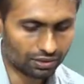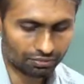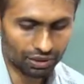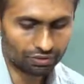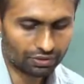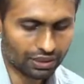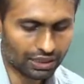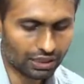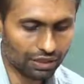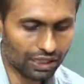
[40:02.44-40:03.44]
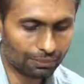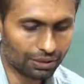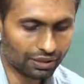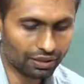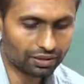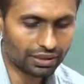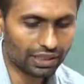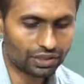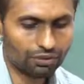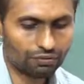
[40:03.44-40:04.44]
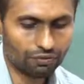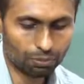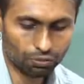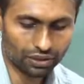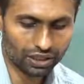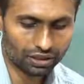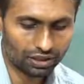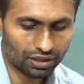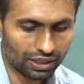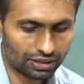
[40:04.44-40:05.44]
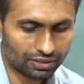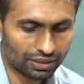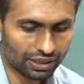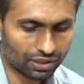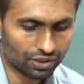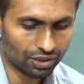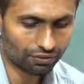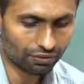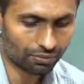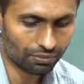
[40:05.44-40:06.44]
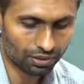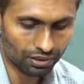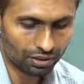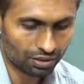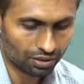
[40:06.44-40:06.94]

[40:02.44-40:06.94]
Yes, we have successfully updated select star from movie and select star from